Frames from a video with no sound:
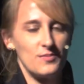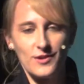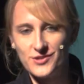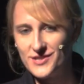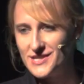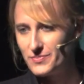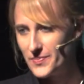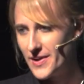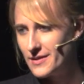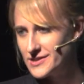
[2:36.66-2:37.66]
emergency
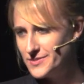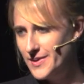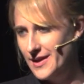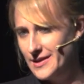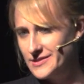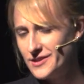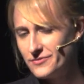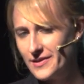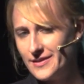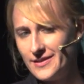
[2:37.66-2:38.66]
preparedness be any
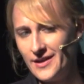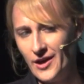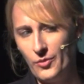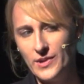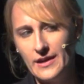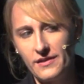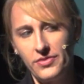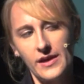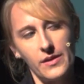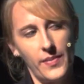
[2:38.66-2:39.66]
different? We need to
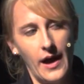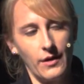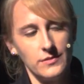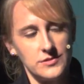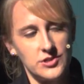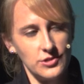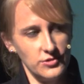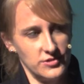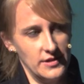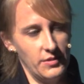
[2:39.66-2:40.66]
think about
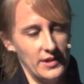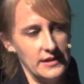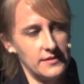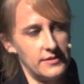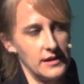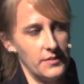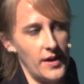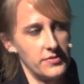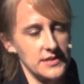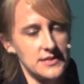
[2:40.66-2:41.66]
children and we need to think
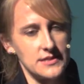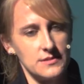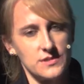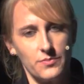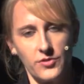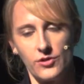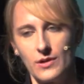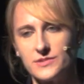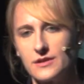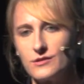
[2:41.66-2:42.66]
about the systems and
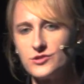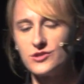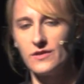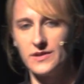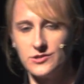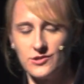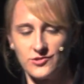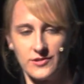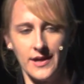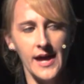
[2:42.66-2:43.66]
programs that are serving
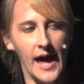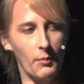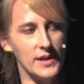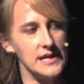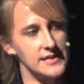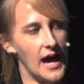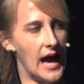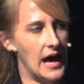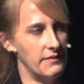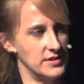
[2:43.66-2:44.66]
children, and we need to
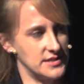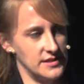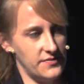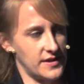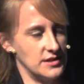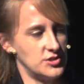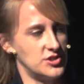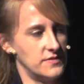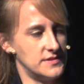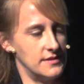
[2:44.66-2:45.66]
have a significant
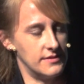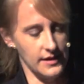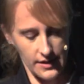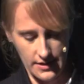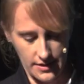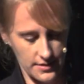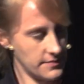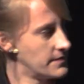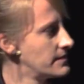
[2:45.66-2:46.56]
shift in thinking.